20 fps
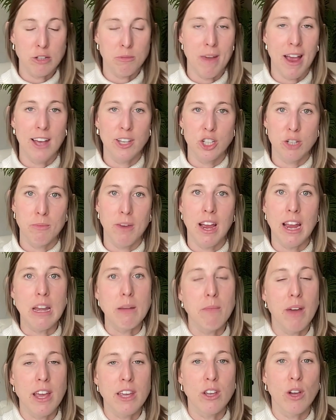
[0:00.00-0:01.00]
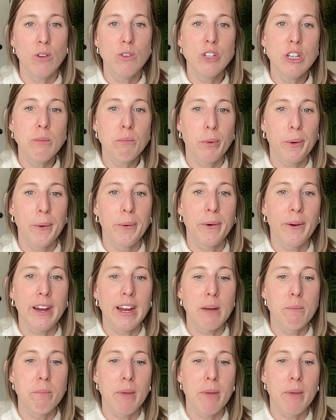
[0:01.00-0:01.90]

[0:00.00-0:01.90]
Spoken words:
Mastermind, my coaching program.